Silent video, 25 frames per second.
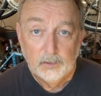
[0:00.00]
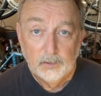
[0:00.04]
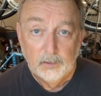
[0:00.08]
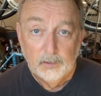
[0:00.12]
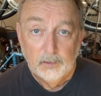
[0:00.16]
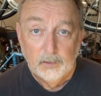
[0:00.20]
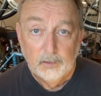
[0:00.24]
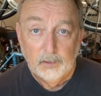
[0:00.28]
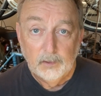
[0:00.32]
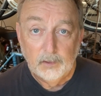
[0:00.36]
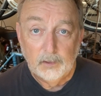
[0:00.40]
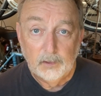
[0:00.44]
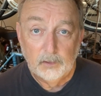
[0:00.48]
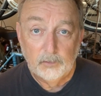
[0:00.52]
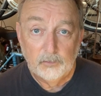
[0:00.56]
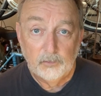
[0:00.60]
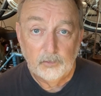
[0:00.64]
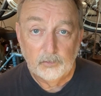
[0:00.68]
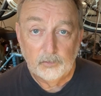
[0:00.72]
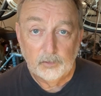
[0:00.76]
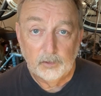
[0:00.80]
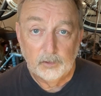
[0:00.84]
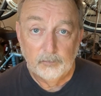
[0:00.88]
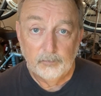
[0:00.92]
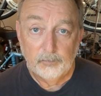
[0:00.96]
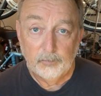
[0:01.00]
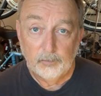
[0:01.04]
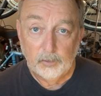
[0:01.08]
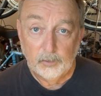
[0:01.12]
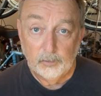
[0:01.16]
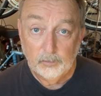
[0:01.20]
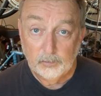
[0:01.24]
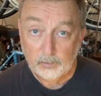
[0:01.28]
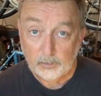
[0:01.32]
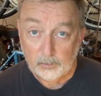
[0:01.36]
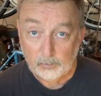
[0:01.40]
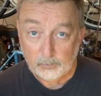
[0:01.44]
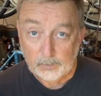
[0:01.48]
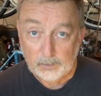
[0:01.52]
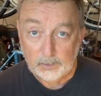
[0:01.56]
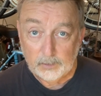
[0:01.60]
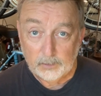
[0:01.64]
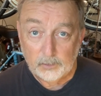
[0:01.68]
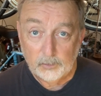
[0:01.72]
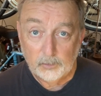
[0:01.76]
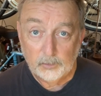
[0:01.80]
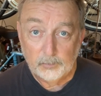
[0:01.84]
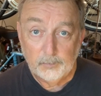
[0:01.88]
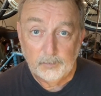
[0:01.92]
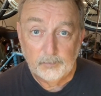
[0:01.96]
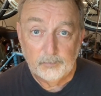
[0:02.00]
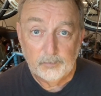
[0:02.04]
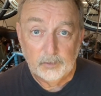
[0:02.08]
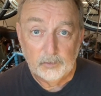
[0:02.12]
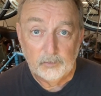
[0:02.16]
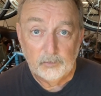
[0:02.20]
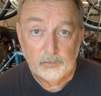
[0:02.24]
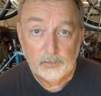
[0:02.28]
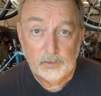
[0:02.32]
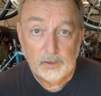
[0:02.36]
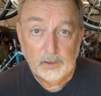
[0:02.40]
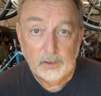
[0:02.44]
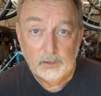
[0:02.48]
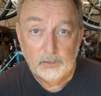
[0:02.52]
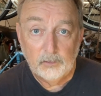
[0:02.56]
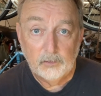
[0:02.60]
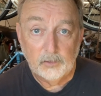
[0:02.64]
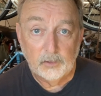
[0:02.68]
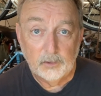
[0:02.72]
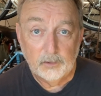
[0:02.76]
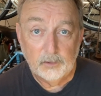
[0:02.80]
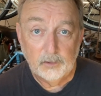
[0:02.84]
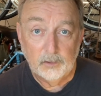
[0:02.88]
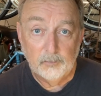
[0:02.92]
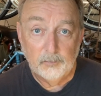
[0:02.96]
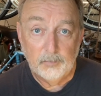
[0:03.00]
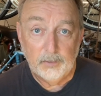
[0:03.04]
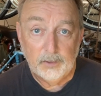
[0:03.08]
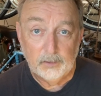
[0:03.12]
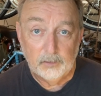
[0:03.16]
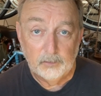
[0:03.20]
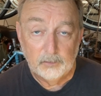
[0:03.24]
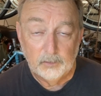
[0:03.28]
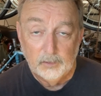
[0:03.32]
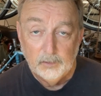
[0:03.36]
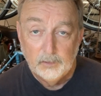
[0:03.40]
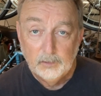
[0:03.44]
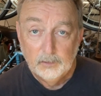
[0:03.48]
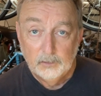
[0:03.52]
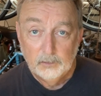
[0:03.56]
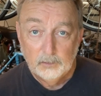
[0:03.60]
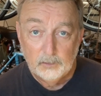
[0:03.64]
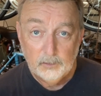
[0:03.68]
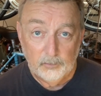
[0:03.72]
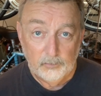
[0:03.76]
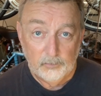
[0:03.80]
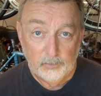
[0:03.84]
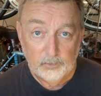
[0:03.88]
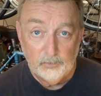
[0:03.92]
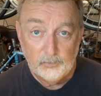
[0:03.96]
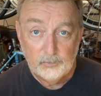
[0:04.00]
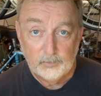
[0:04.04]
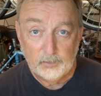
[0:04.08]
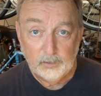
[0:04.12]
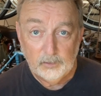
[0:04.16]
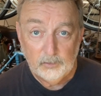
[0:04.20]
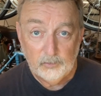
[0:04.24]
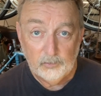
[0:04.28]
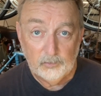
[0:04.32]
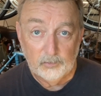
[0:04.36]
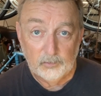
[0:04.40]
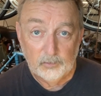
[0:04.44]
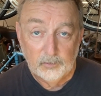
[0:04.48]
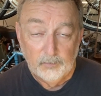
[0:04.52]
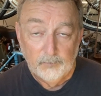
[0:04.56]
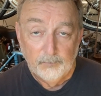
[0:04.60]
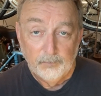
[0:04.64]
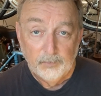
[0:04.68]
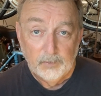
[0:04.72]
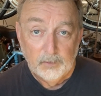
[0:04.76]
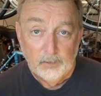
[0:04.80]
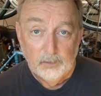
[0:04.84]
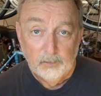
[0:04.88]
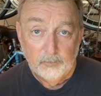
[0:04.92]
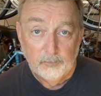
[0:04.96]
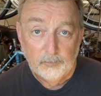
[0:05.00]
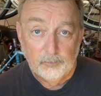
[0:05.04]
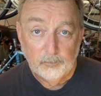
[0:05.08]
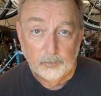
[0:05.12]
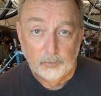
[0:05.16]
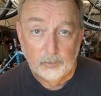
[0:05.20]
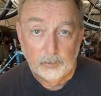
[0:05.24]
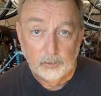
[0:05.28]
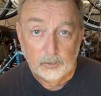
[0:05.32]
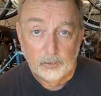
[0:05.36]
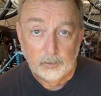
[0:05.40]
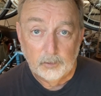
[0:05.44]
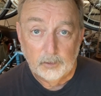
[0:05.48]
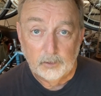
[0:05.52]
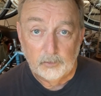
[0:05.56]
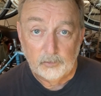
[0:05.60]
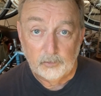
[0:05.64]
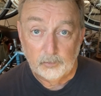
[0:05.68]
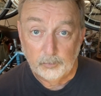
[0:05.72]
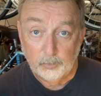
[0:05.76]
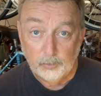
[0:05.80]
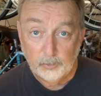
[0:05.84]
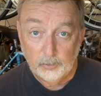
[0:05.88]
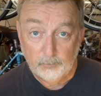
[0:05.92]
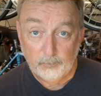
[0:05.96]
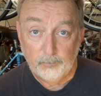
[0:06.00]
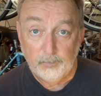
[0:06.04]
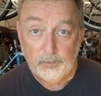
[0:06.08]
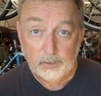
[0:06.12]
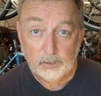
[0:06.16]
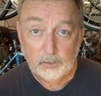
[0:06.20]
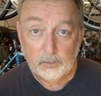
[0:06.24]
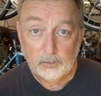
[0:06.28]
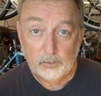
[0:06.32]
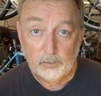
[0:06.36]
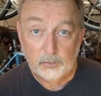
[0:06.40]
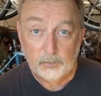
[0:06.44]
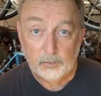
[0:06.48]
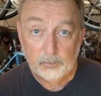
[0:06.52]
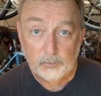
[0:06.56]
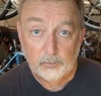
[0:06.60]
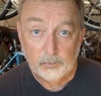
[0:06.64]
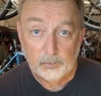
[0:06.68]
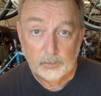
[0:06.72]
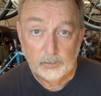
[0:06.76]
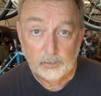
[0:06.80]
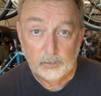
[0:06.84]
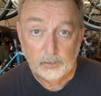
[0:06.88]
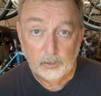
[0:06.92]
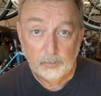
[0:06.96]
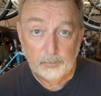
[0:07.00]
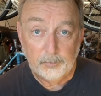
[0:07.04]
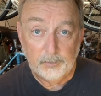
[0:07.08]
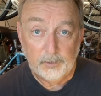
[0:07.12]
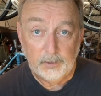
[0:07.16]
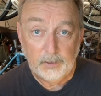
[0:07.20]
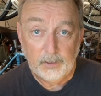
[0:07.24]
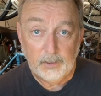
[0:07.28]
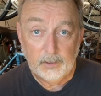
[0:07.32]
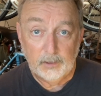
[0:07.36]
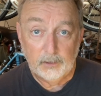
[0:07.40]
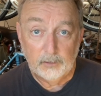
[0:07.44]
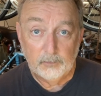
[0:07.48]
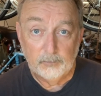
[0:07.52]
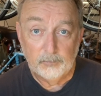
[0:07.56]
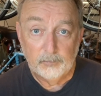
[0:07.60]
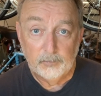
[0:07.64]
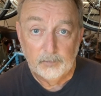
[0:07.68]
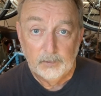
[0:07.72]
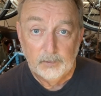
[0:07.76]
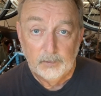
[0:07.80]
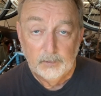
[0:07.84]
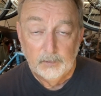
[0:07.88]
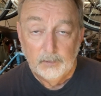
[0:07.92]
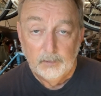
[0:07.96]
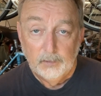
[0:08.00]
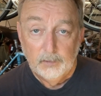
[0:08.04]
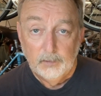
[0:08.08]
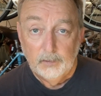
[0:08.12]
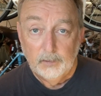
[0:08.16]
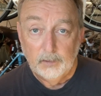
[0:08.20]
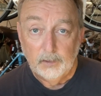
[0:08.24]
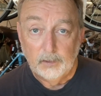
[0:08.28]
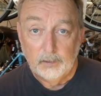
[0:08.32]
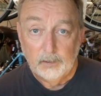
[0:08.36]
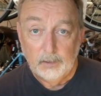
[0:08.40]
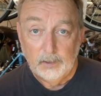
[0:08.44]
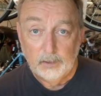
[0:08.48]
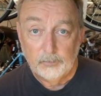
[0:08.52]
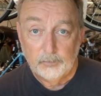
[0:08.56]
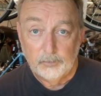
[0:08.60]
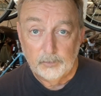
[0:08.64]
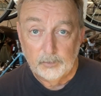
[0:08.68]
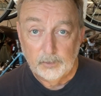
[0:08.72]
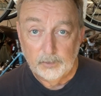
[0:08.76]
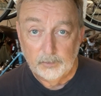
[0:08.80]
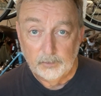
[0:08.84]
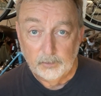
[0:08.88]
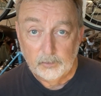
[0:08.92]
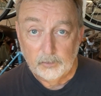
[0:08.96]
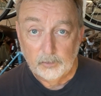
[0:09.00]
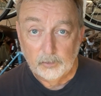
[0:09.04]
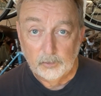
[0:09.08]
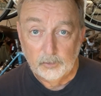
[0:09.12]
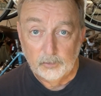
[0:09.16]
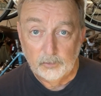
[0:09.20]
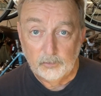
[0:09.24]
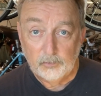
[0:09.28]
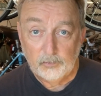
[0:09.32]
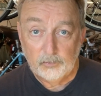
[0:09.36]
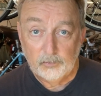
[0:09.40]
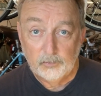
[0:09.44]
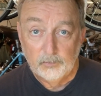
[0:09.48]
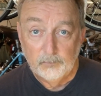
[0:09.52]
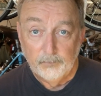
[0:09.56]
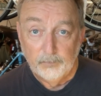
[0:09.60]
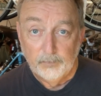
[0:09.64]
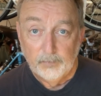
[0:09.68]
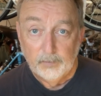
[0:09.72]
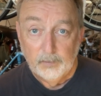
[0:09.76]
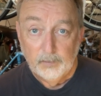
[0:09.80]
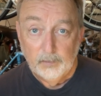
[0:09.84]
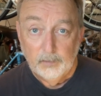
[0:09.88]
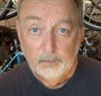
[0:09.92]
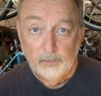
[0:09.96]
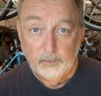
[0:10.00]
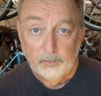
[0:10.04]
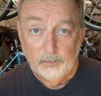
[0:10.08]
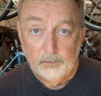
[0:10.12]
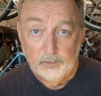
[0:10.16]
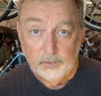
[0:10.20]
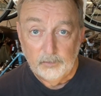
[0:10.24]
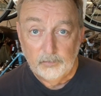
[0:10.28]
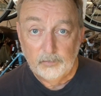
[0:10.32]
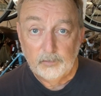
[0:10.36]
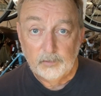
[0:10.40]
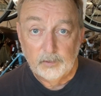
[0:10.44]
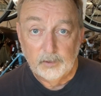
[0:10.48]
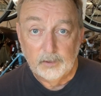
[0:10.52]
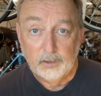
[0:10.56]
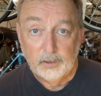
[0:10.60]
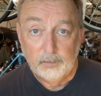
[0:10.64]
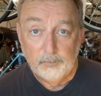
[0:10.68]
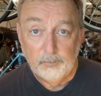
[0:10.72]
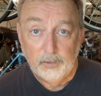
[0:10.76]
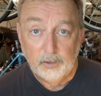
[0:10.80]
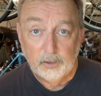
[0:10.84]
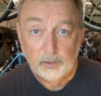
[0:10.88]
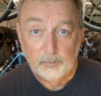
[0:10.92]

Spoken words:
I was just on the phone a little while ago with my friend Scott, talking about logistics for a support vehicle that we're hoping to have out there on the course, this time helping